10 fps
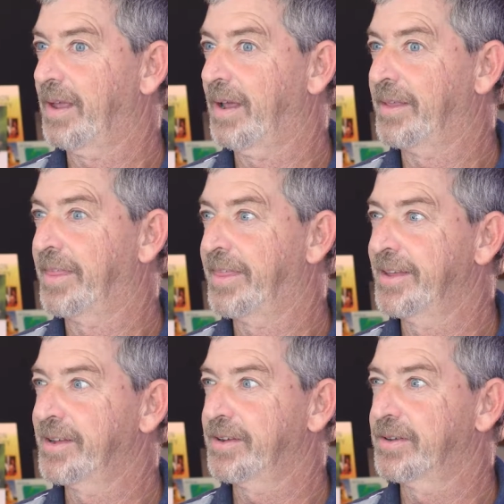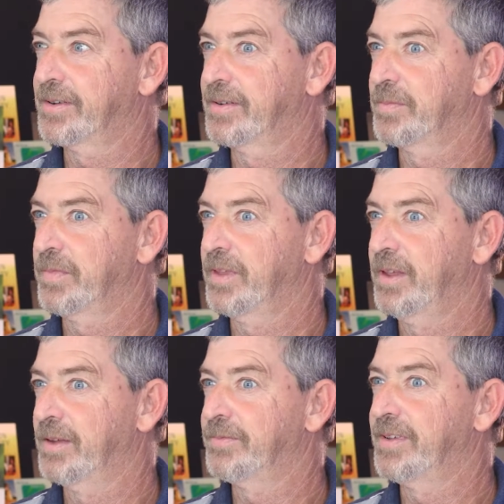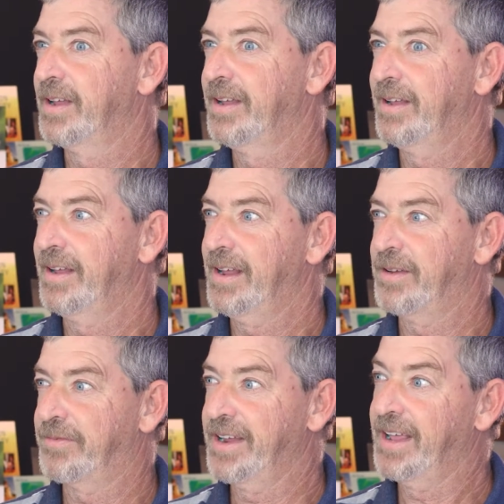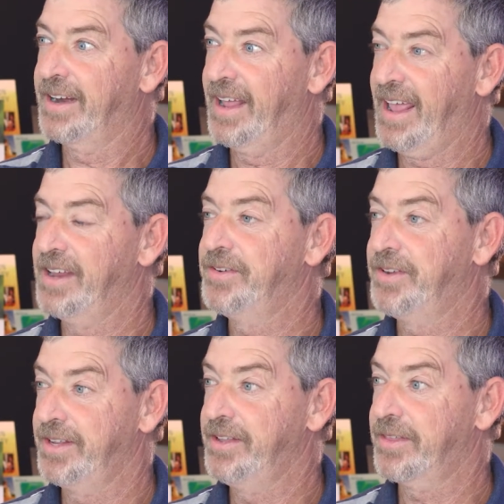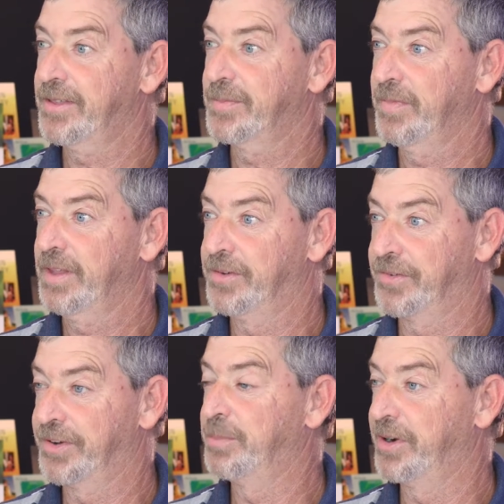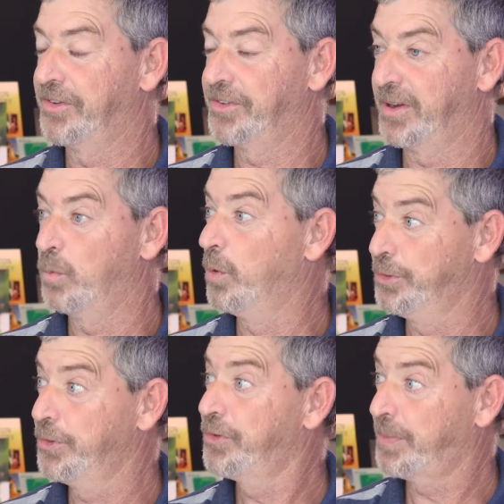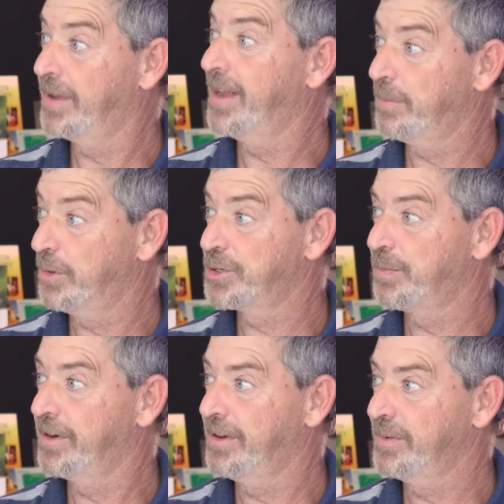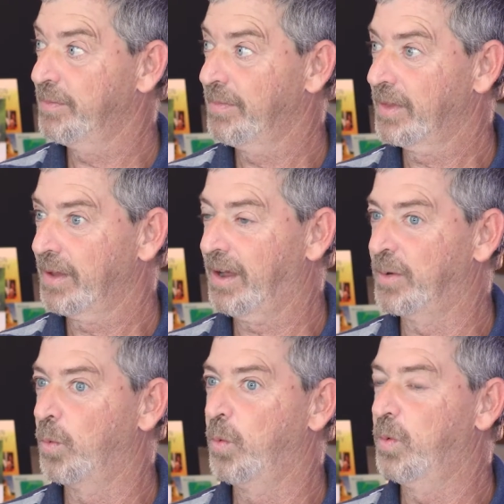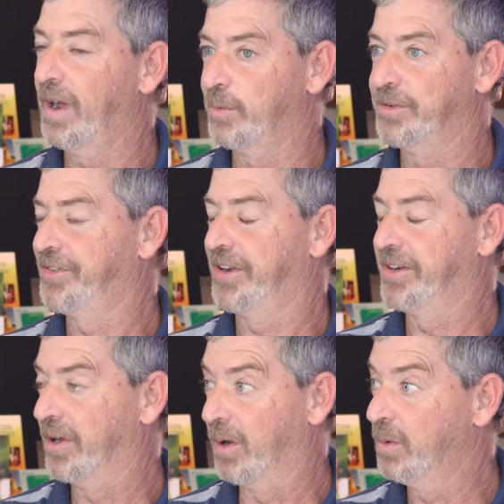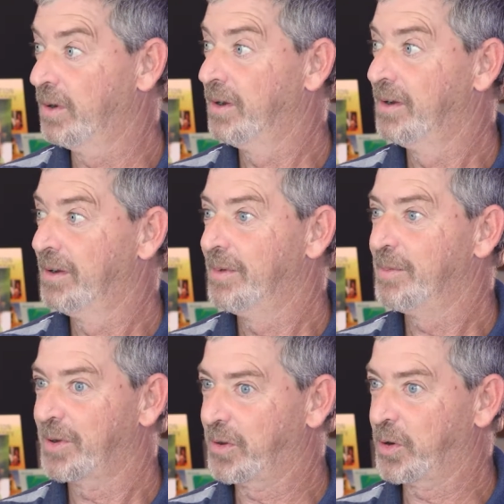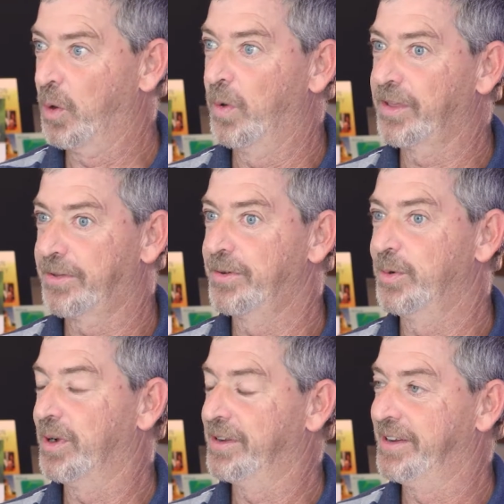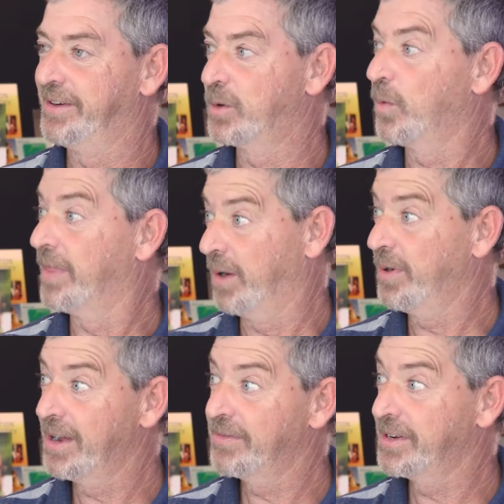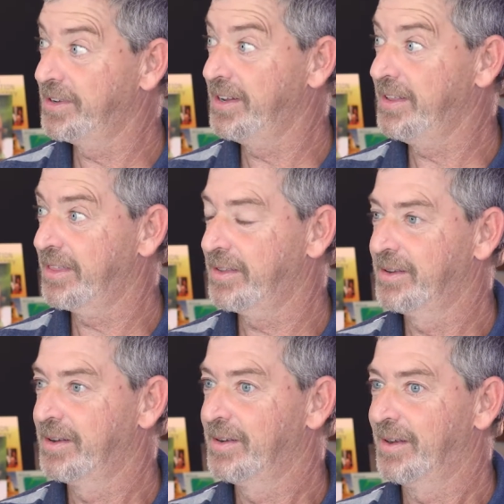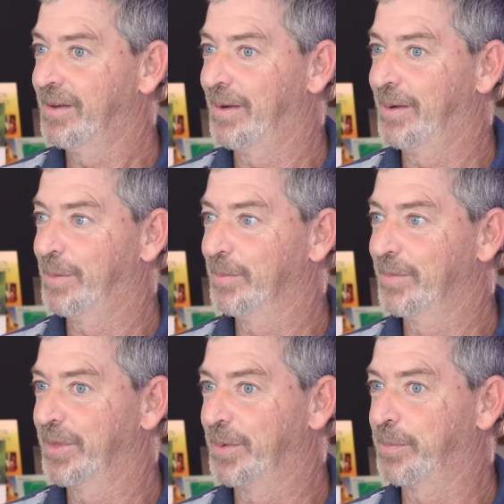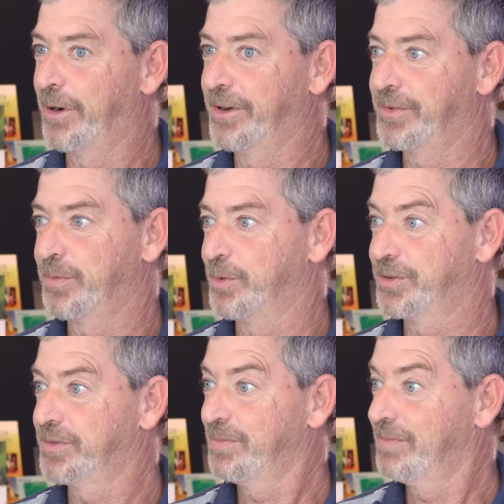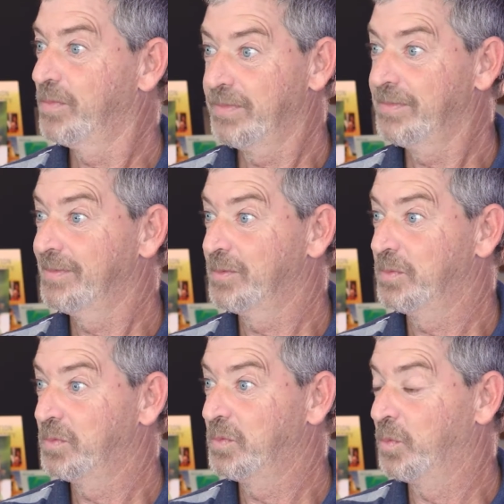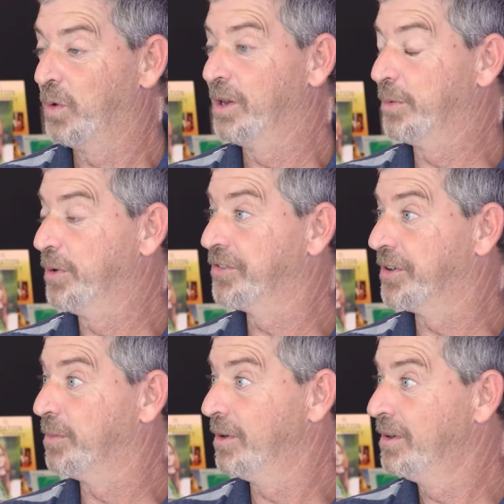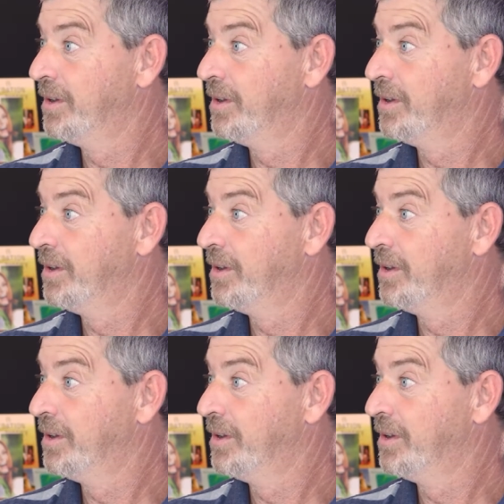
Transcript: I think if I had had teeth and somebody said, would you spend that much money? I would say no. Going through a year without having teeth, the price was really reasonable.